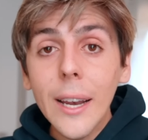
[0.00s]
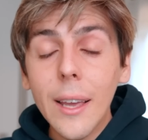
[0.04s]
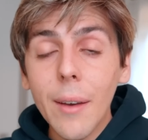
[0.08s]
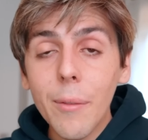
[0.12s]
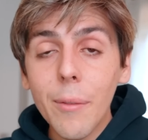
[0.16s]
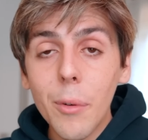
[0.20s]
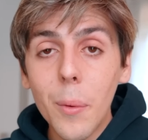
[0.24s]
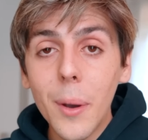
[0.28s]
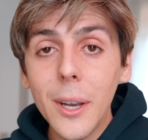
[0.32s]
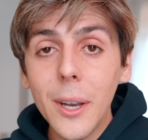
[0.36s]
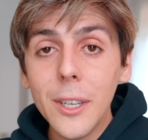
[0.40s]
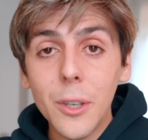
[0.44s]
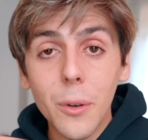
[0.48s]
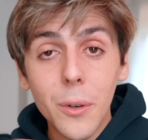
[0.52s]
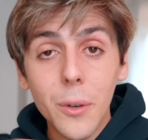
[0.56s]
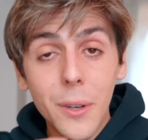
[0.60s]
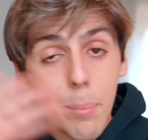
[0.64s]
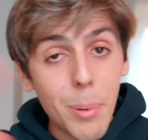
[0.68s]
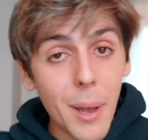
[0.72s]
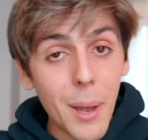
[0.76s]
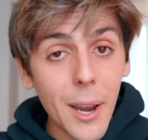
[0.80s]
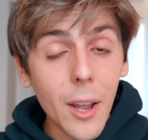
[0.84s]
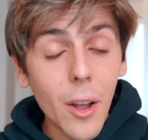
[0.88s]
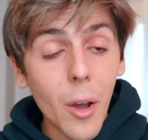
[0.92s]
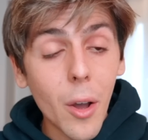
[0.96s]
giveaway, so
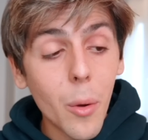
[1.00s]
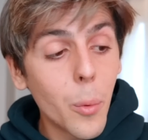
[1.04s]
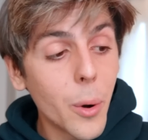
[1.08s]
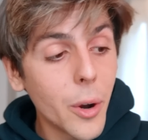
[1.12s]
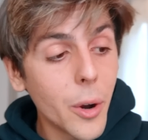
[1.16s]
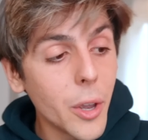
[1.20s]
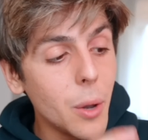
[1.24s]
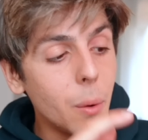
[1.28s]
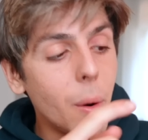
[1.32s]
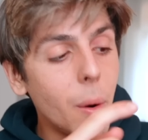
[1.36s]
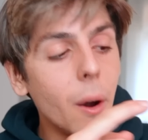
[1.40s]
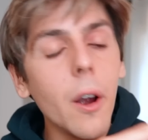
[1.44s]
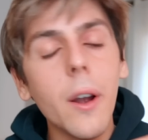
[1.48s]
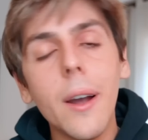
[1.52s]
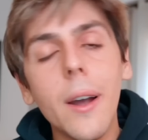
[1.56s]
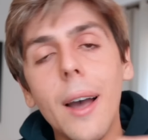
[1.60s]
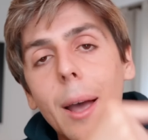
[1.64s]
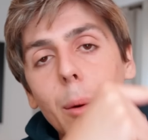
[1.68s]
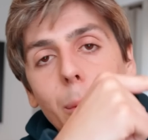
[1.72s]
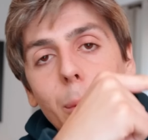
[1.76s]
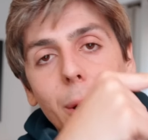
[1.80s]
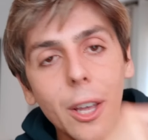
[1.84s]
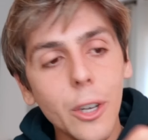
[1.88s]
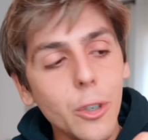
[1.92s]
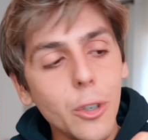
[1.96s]
depending on where you are,
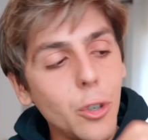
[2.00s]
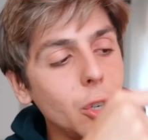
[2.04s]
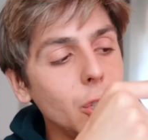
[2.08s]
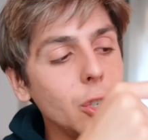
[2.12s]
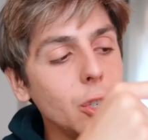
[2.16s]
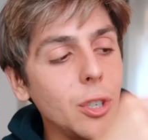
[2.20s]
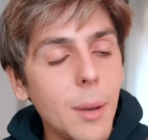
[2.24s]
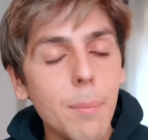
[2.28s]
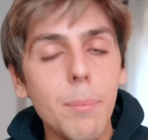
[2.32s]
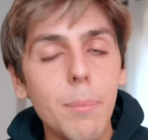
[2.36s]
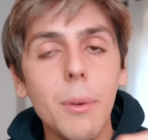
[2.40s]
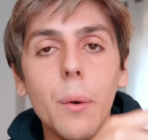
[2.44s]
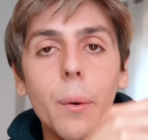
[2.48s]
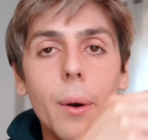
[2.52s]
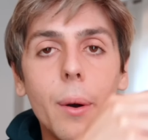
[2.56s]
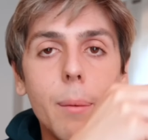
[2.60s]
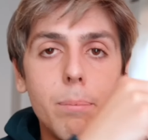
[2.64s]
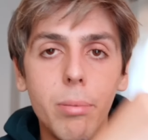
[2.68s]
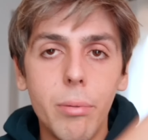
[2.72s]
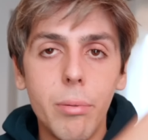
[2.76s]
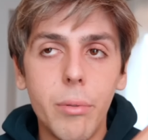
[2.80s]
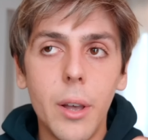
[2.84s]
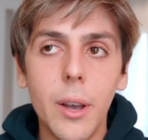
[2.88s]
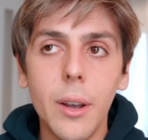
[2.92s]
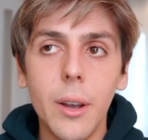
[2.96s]
I will actually ship you a
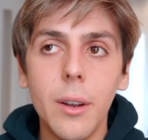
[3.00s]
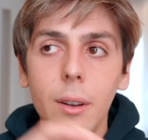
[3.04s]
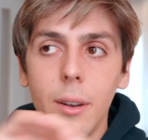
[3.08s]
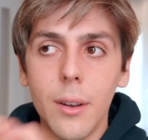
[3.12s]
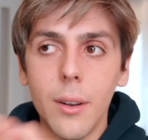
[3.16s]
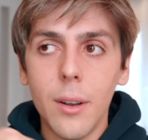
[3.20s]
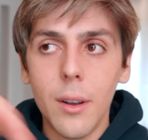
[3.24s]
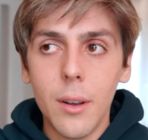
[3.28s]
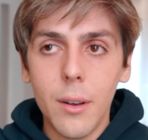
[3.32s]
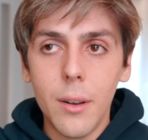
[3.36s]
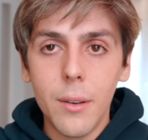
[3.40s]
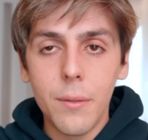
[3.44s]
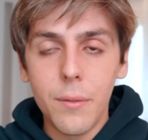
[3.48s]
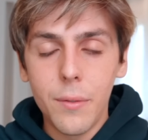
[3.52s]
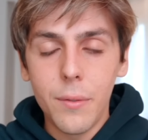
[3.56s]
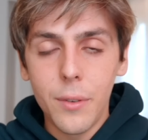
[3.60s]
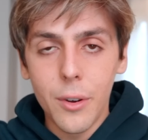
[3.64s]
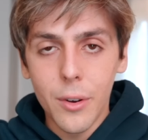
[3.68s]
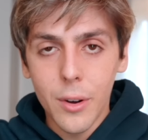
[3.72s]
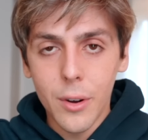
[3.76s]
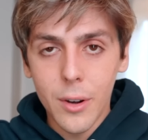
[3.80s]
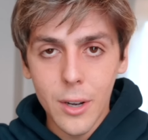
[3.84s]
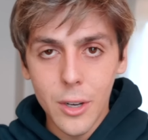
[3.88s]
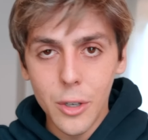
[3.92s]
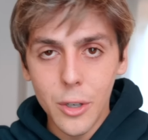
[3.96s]
plug of
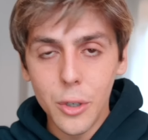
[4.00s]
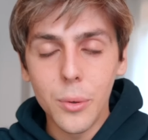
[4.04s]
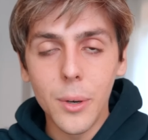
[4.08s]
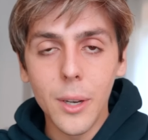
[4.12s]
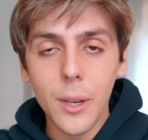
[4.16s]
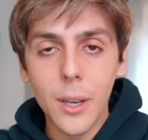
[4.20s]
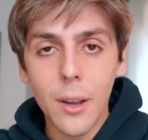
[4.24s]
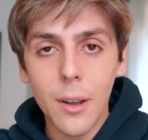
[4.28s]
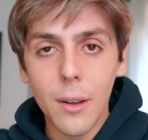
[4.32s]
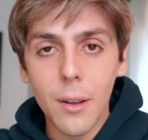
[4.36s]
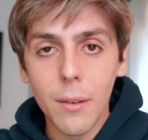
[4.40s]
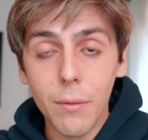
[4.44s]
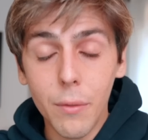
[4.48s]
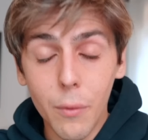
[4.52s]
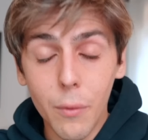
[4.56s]
your country of